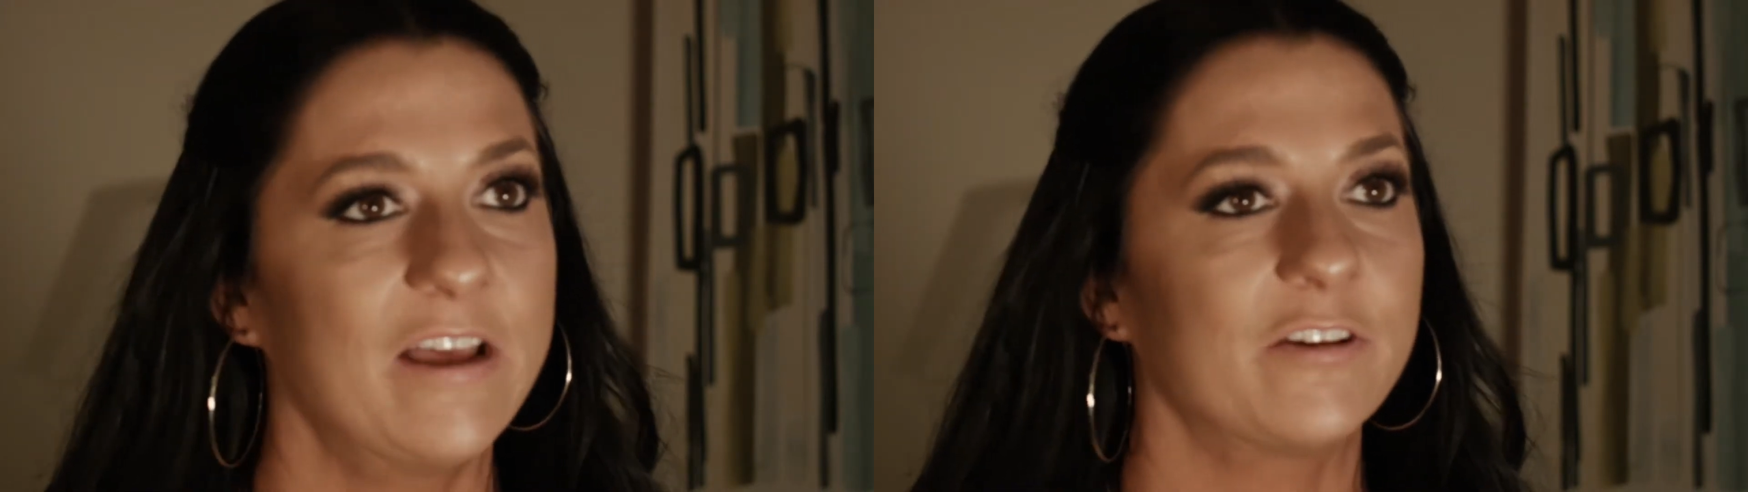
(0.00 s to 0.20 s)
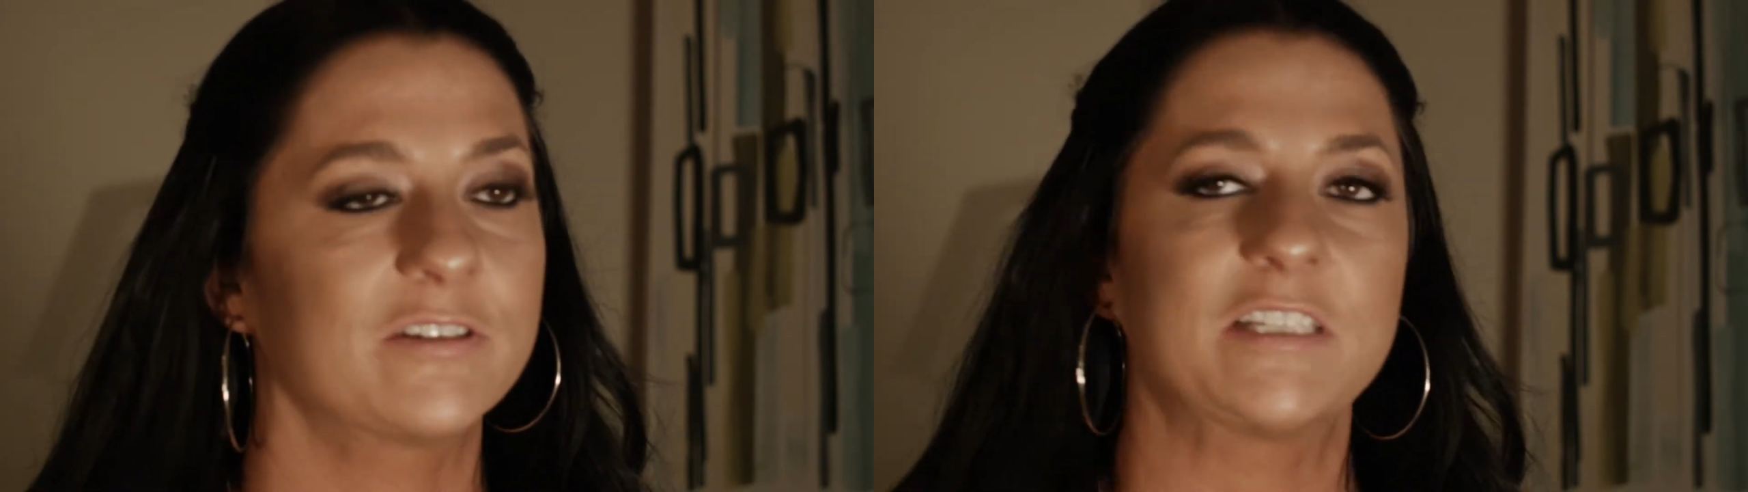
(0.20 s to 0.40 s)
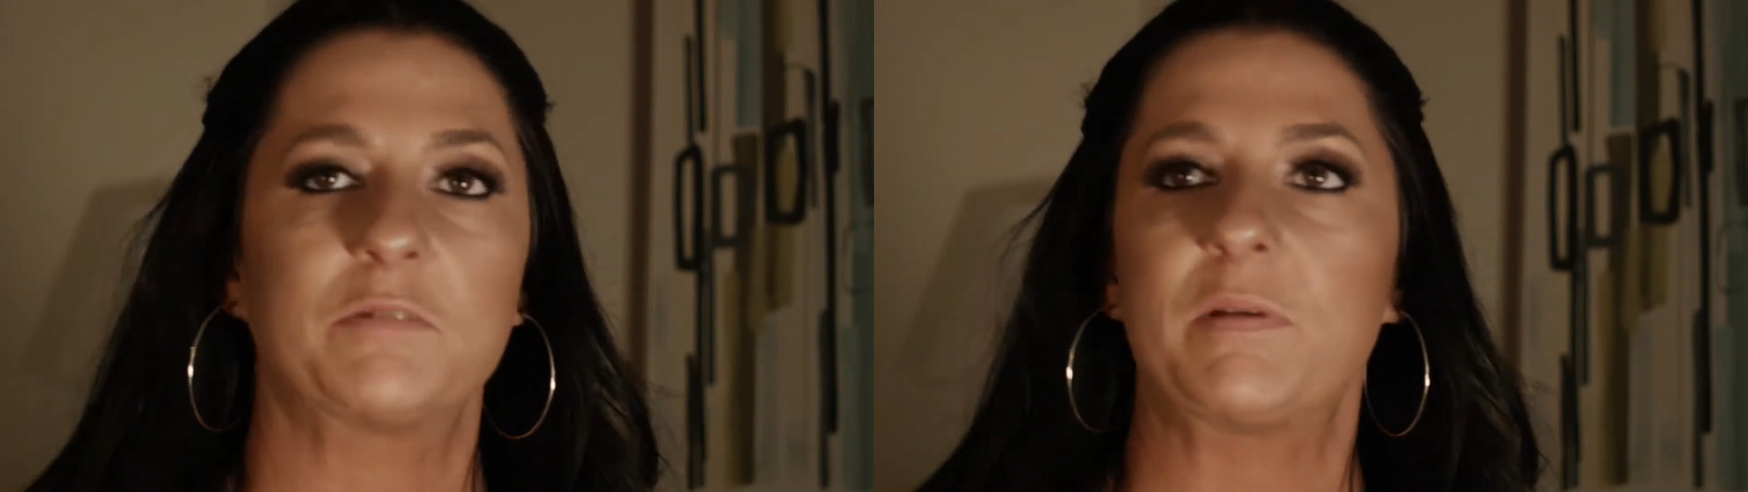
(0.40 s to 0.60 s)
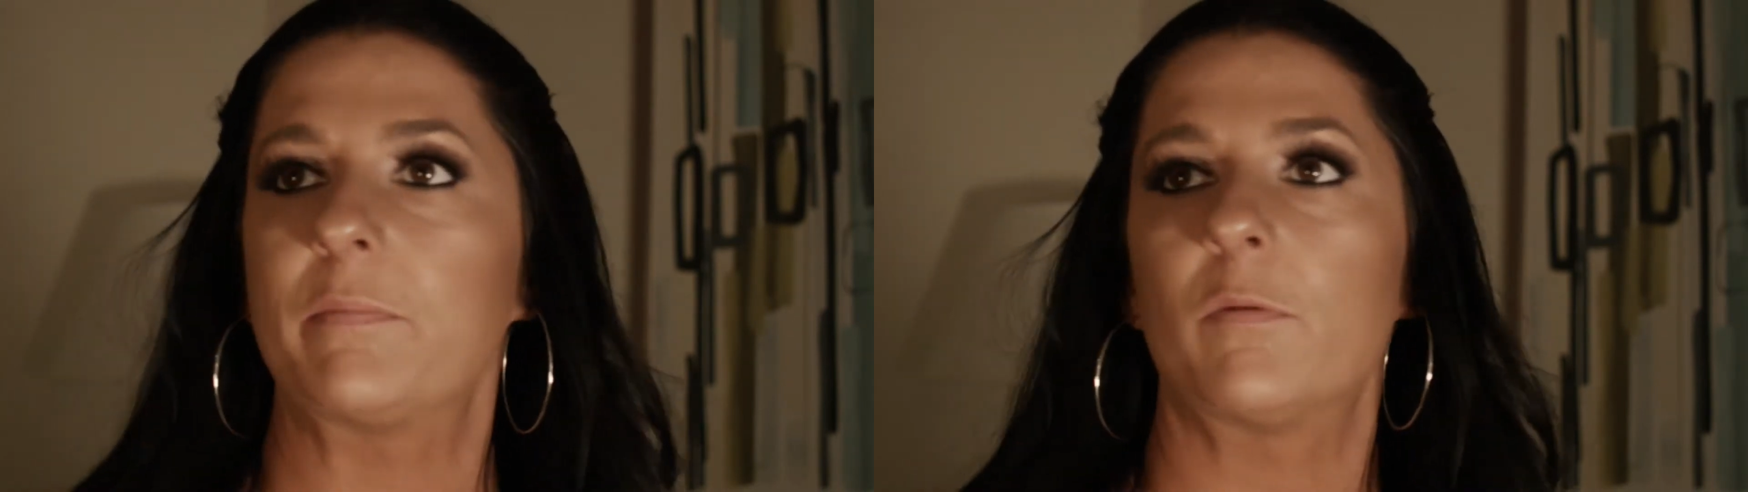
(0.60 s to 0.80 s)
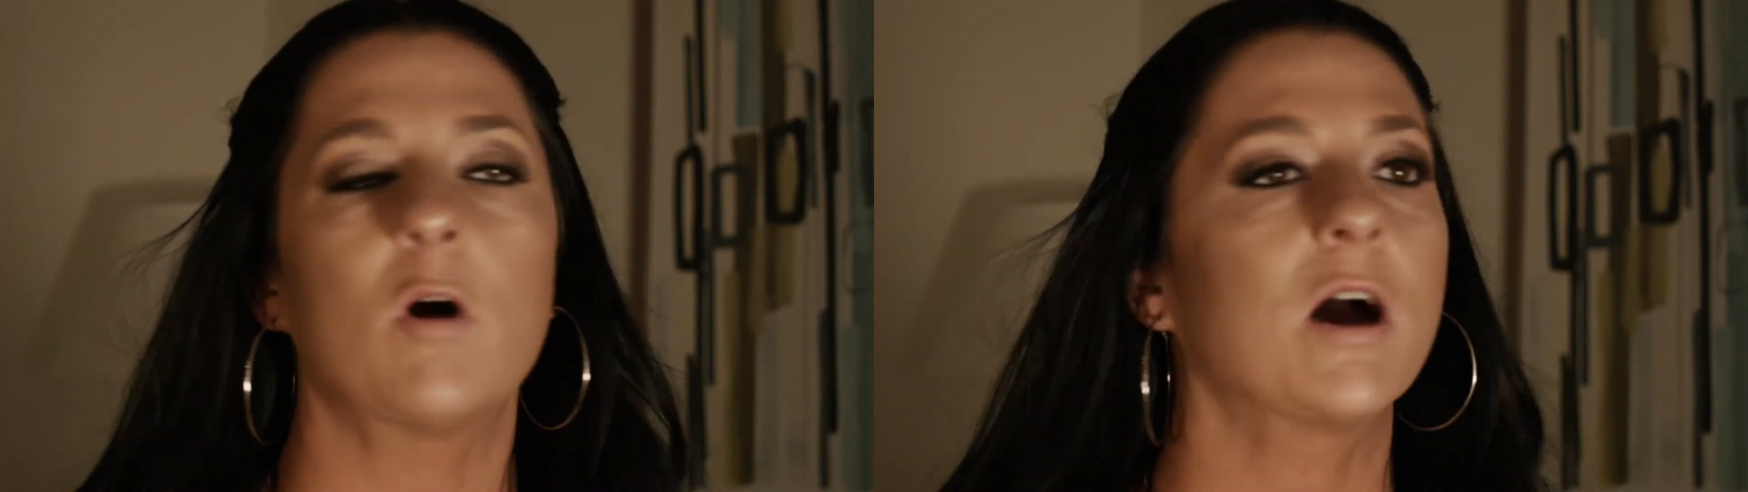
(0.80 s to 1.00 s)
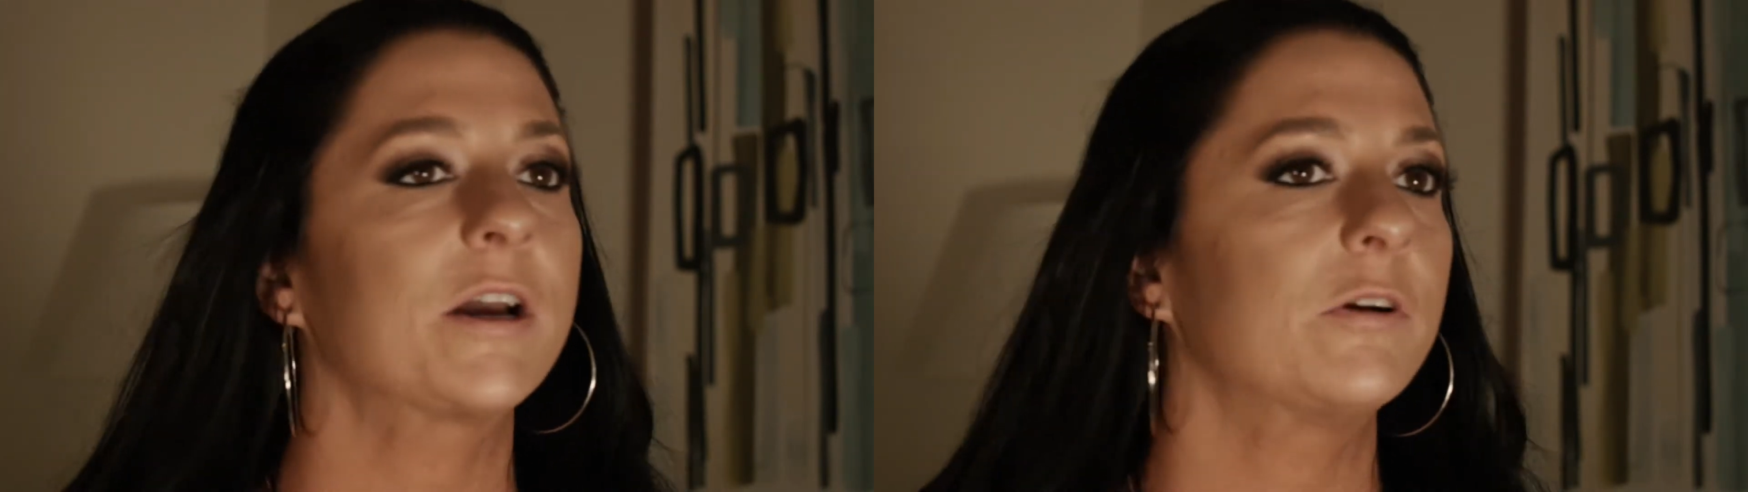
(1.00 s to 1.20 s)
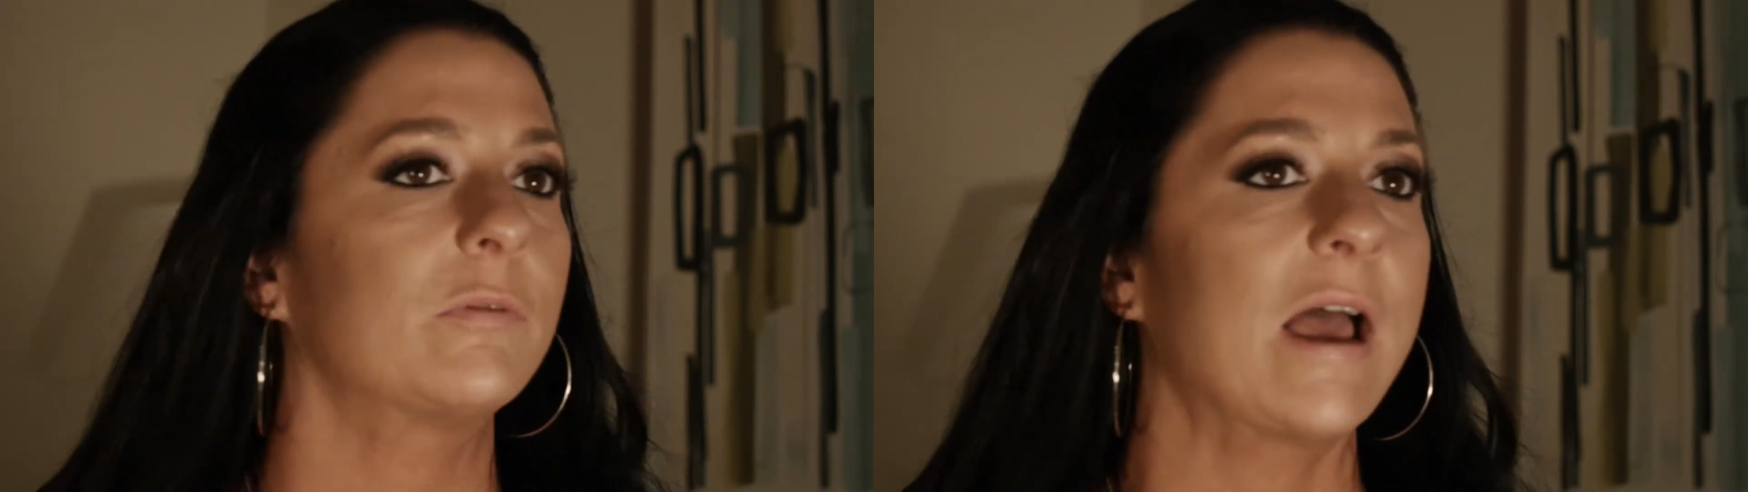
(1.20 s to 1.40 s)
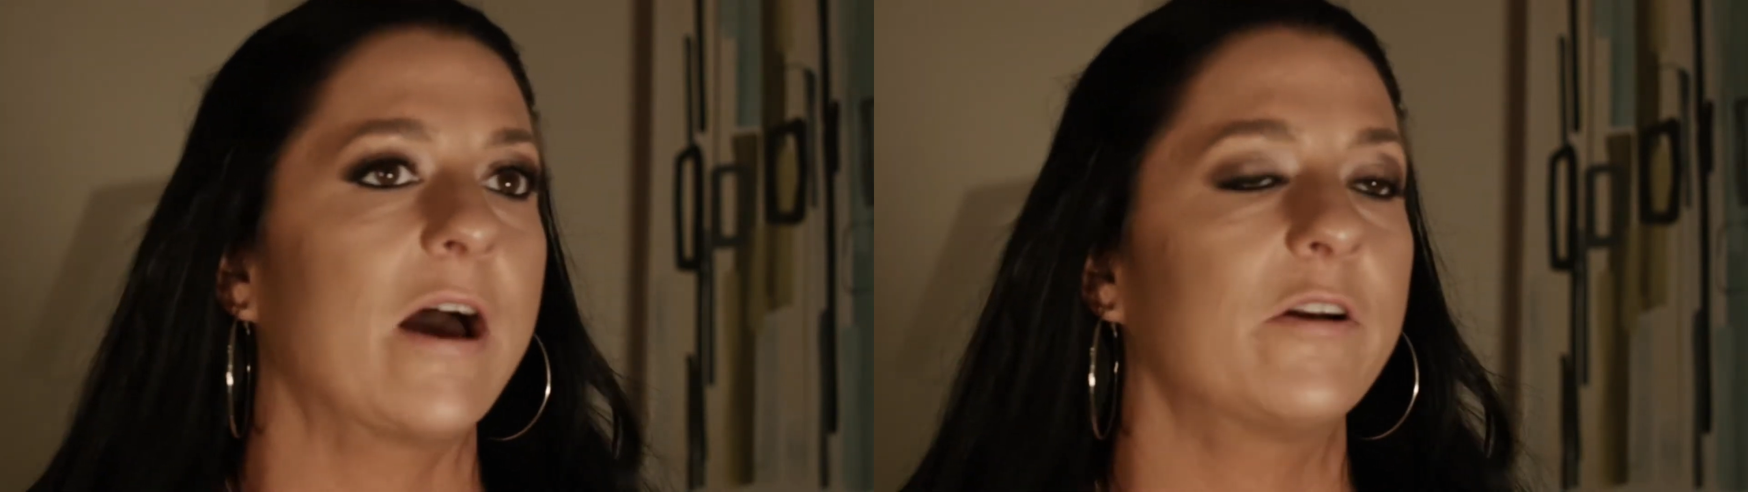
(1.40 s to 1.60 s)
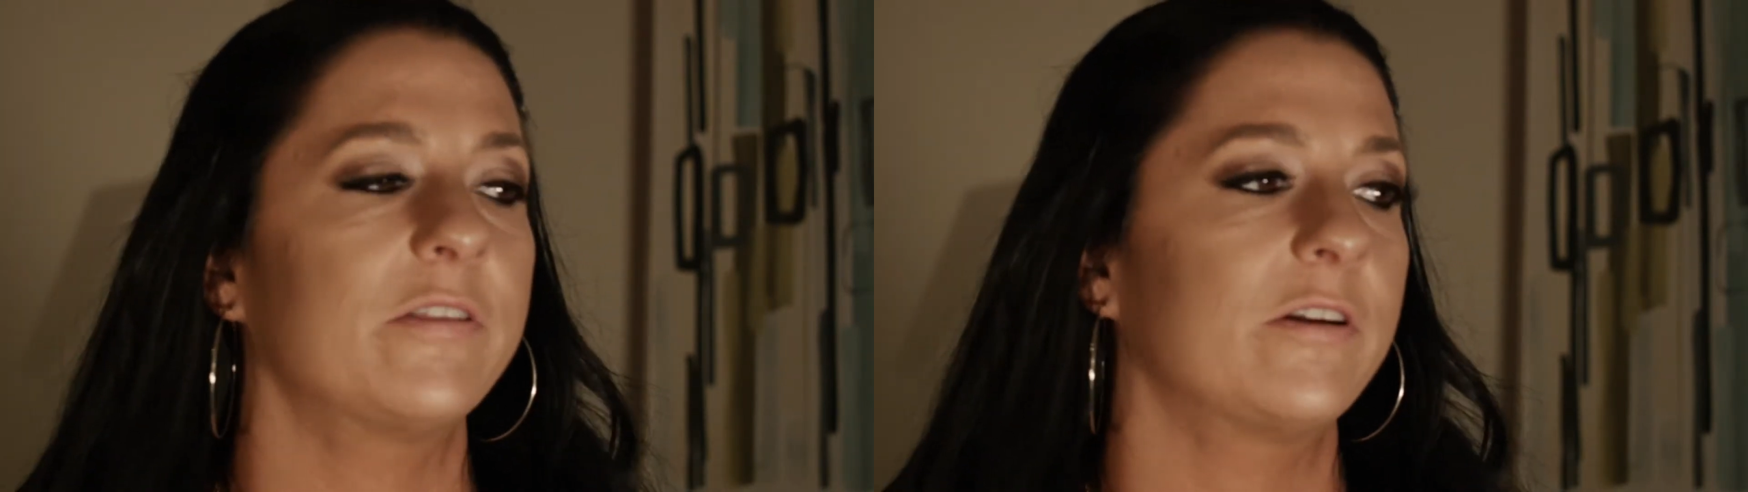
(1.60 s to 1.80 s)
There's these people walking around,